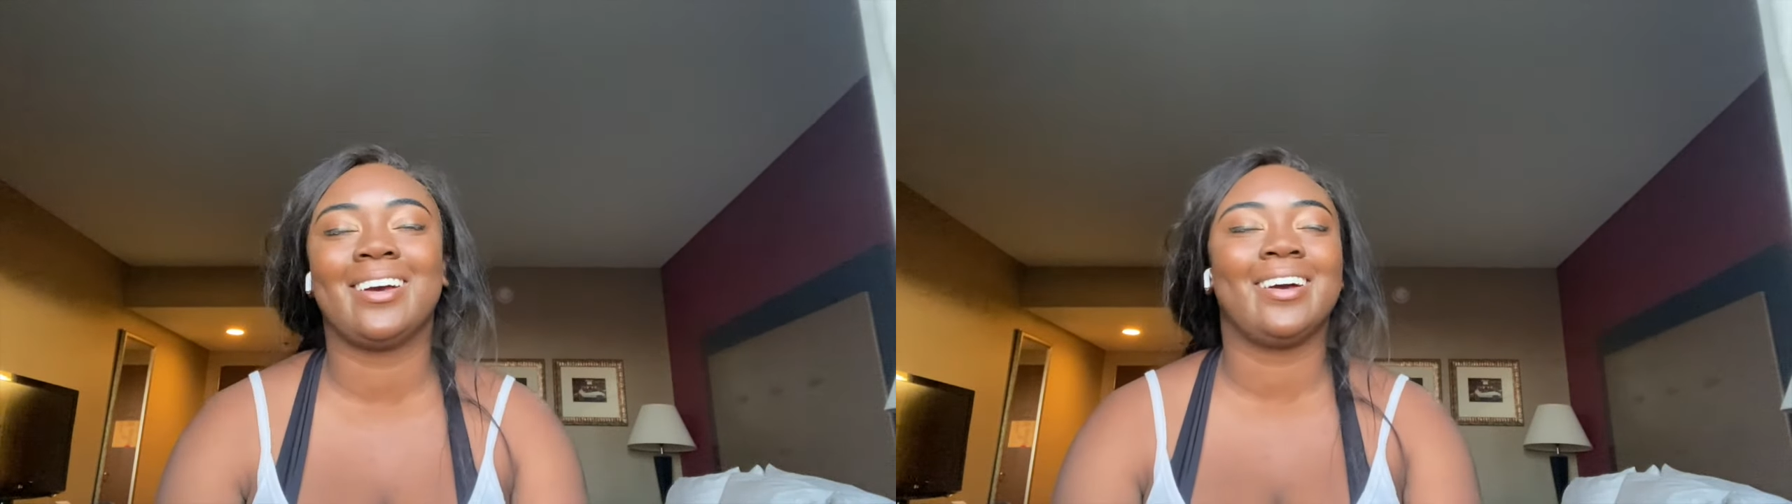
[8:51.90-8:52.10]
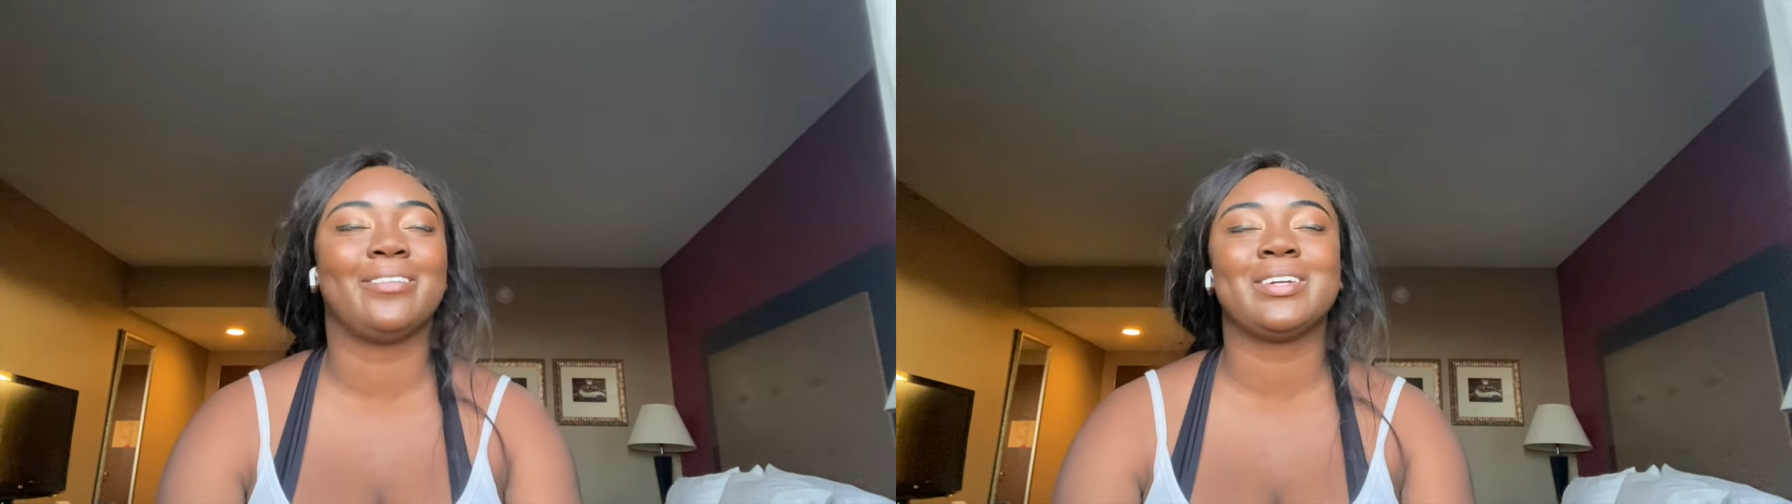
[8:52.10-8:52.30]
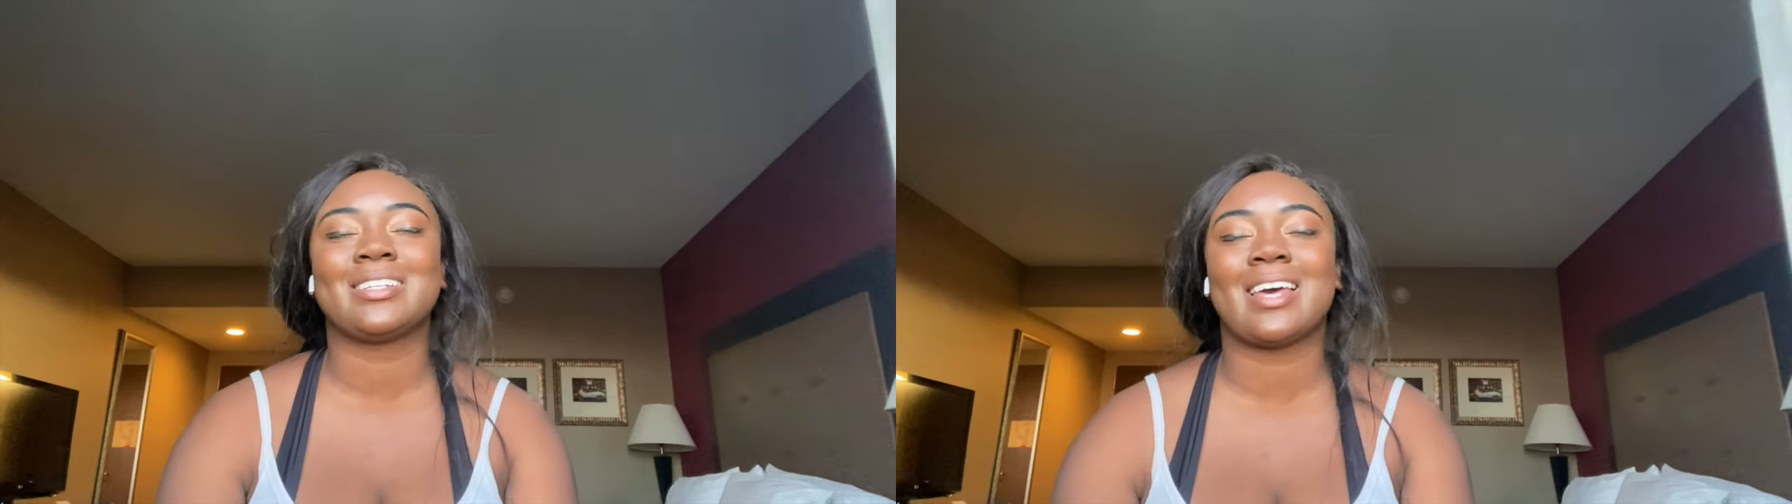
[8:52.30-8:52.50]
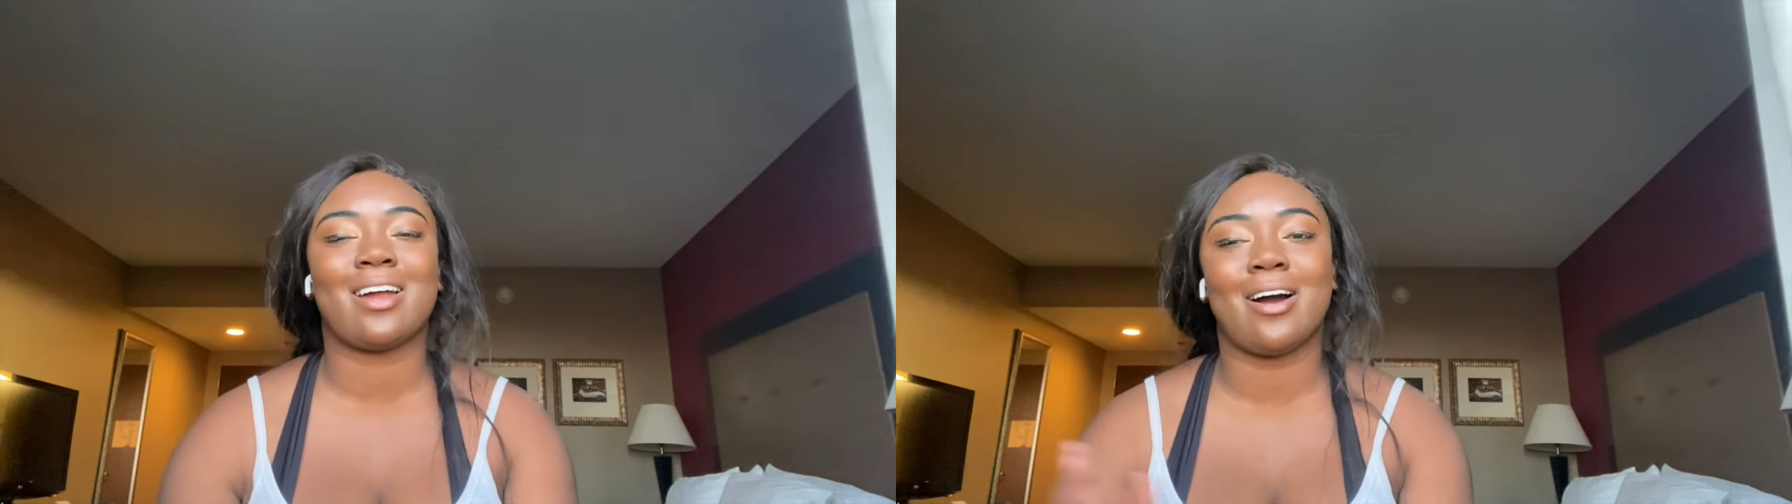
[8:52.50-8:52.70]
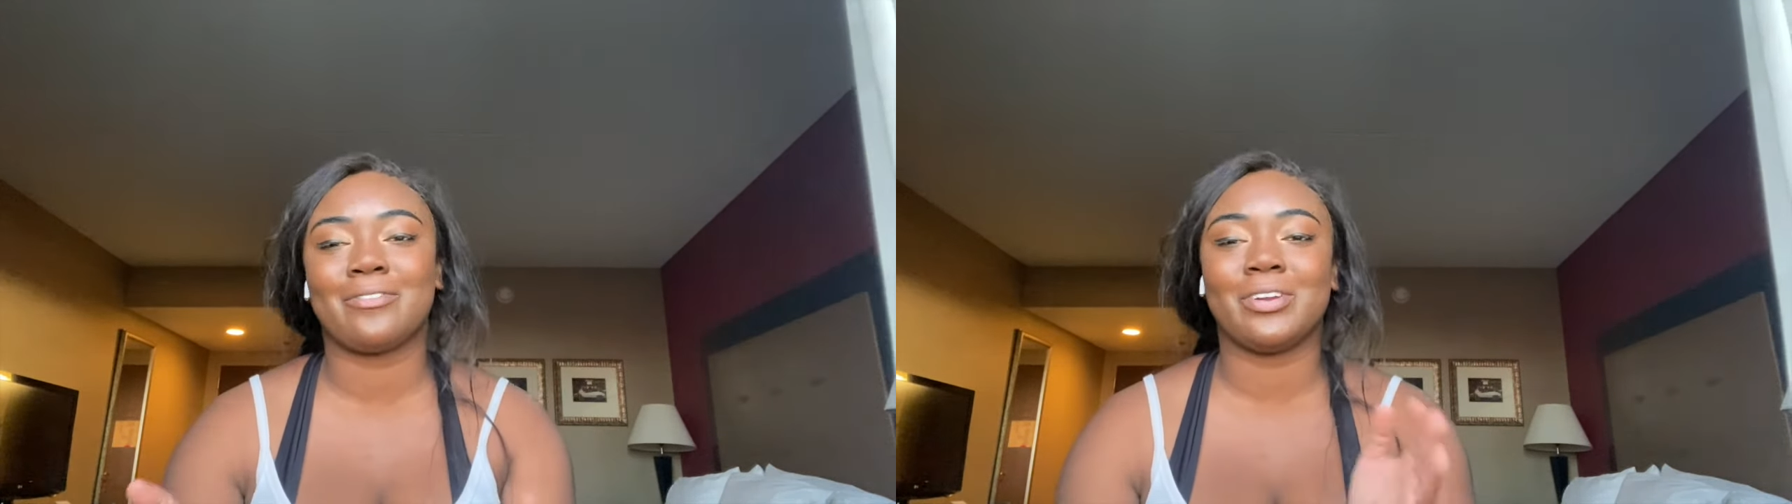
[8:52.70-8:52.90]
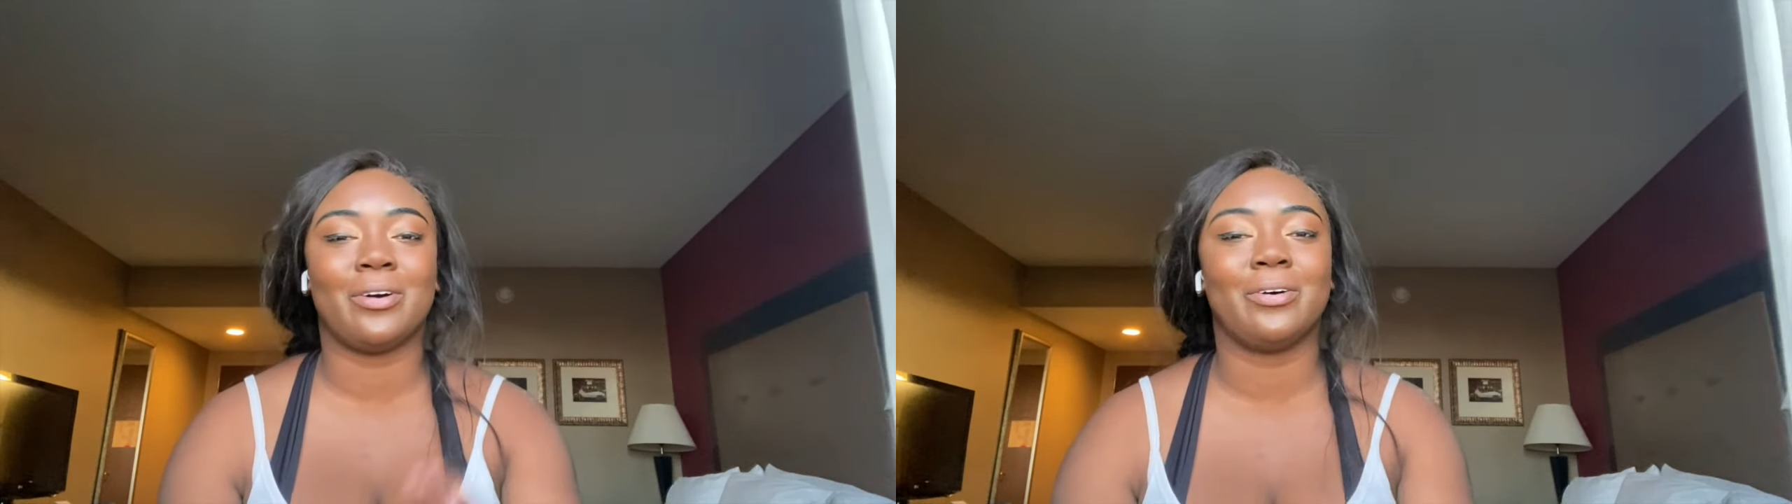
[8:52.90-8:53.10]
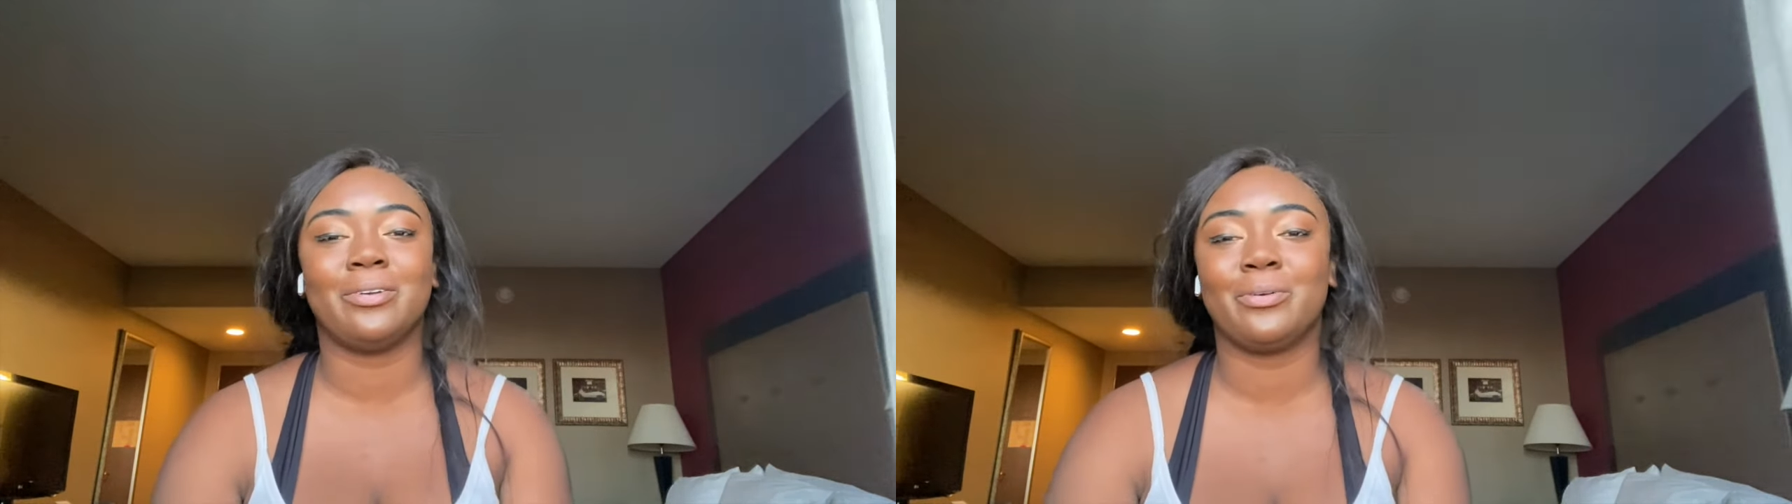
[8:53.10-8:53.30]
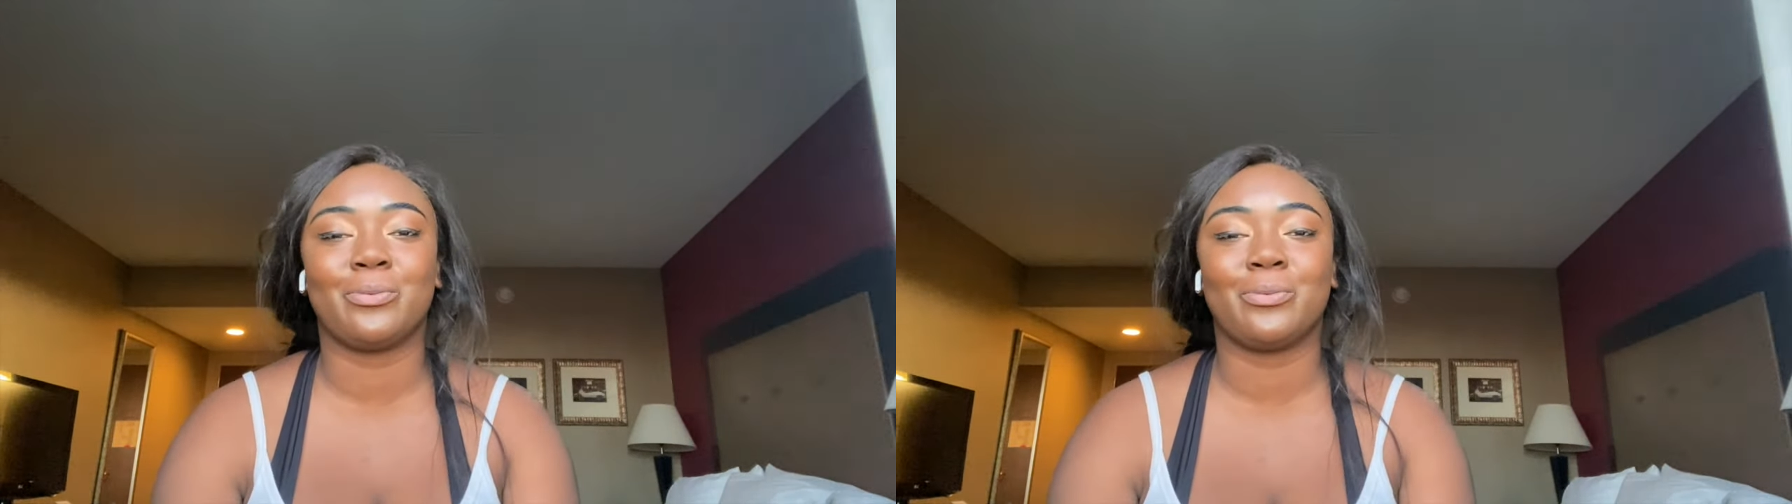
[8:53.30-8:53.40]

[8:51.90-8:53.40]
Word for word: we just had off and on